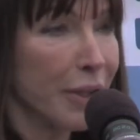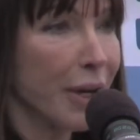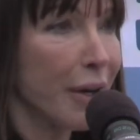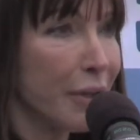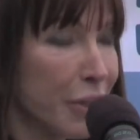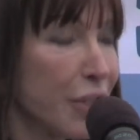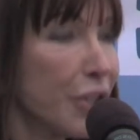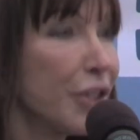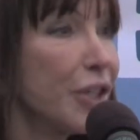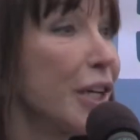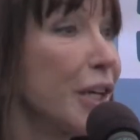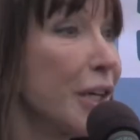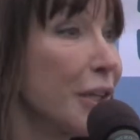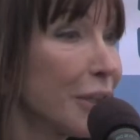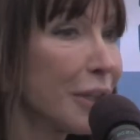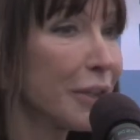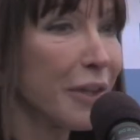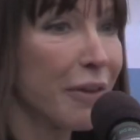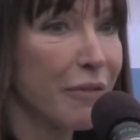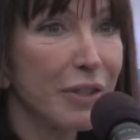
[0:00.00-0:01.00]
a
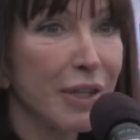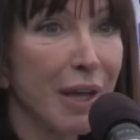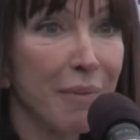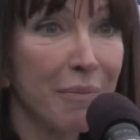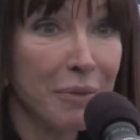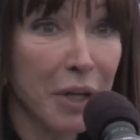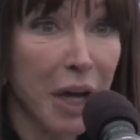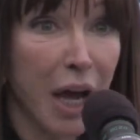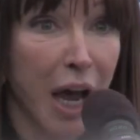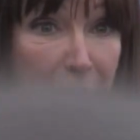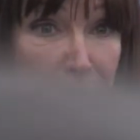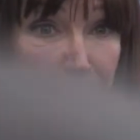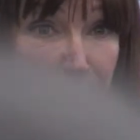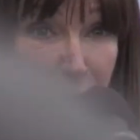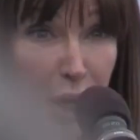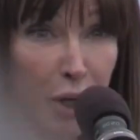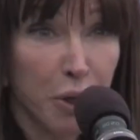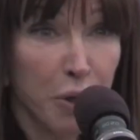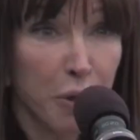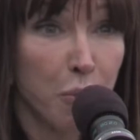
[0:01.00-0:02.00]
shield of some type
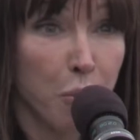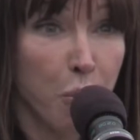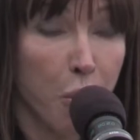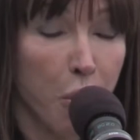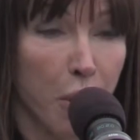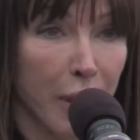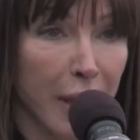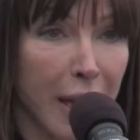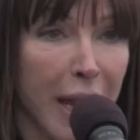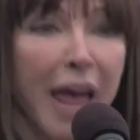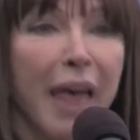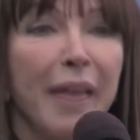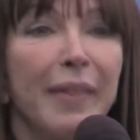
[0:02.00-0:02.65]
could work,